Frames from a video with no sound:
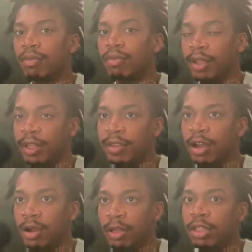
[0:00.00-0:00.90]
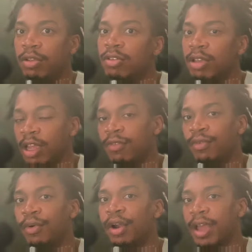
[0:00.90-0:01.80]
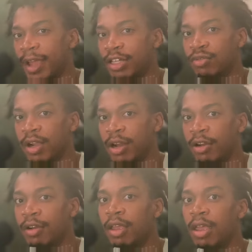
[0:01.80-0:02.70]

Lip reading: really the only use case for HashRouter